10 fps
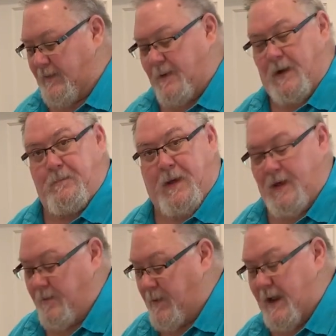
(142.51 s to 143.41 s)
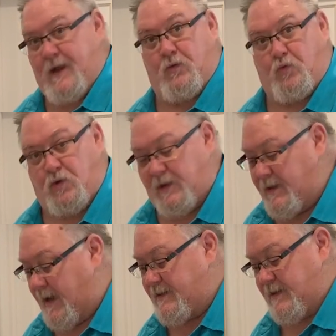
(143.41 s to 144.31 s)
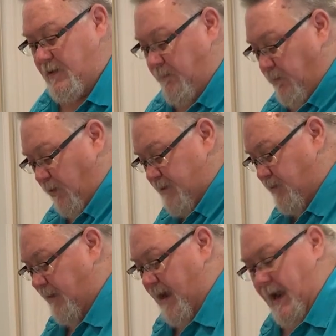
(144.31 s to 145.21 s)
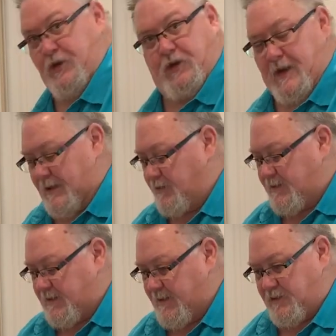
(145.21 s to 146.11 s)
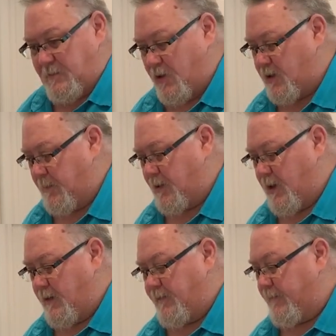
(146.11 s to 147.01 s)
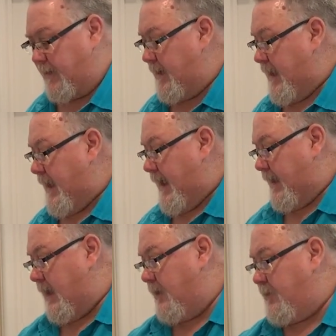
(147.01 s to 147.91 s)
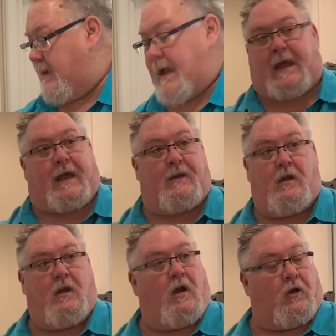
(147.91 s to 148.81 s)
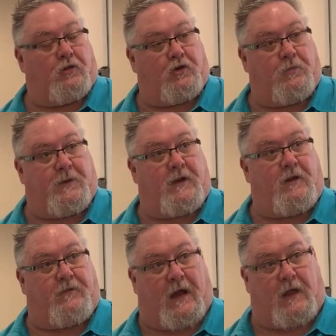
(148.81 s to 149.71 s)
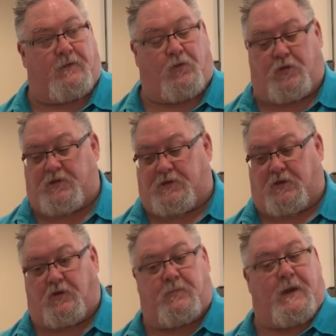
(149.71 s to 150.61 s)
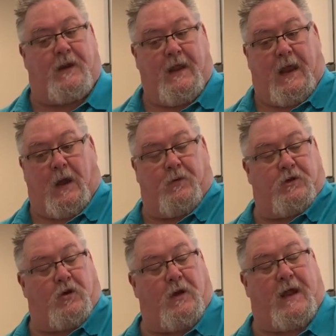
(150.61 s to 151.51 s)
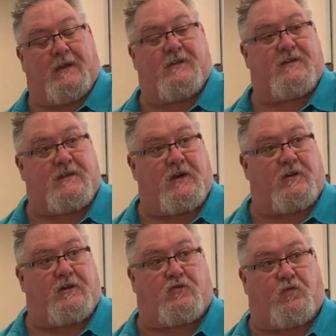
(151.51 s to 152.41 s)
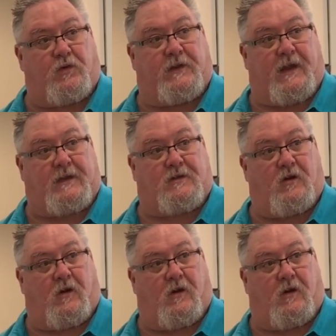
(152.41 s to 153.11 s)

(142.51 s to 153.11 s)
I've got my pan really nice and blistering hot. You can actually see the smoke coming off of it. And now I'm going add a little bit of olive oil, just a little bit, and we're going to go ahead and sear this really nice and